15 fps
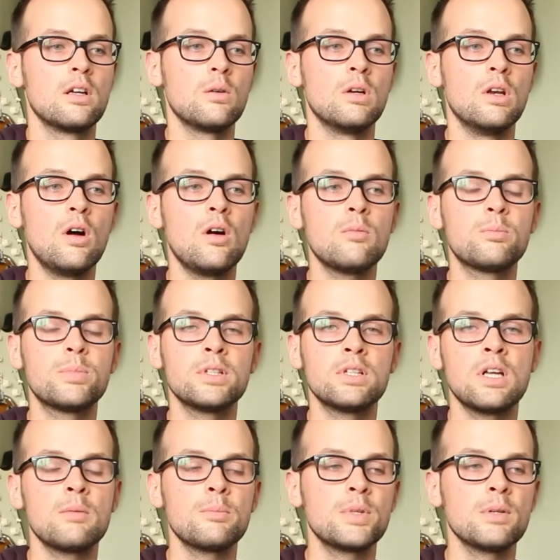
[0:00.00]
well, open
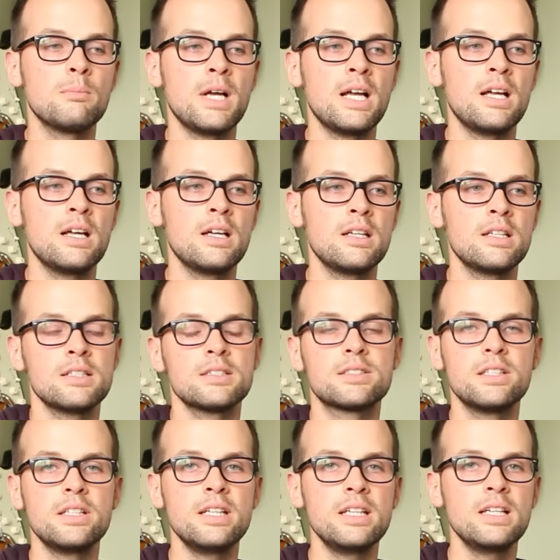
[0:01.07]
up your mind and
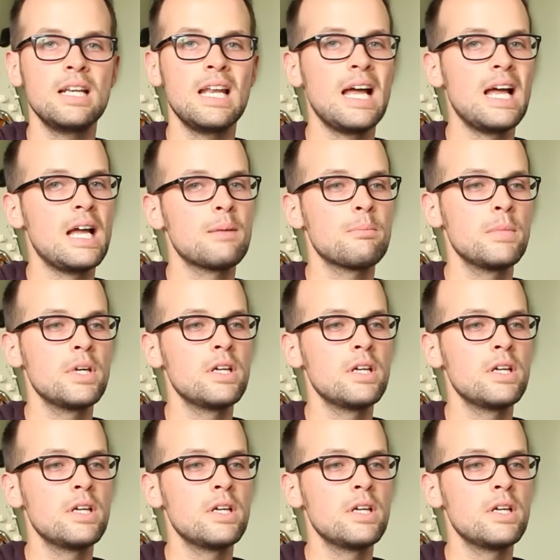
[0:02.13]
see it like